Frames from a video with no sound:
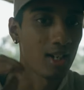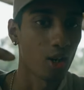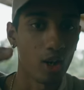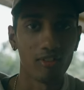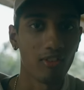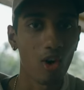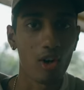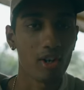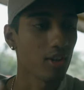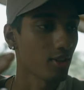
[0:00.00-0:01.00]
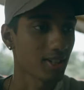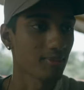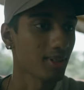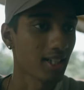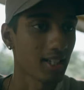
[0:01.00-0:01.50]
or a vlogger or
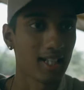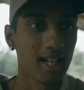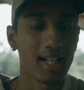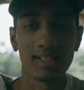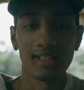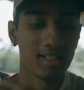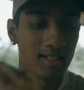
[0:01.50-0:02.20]
something like that,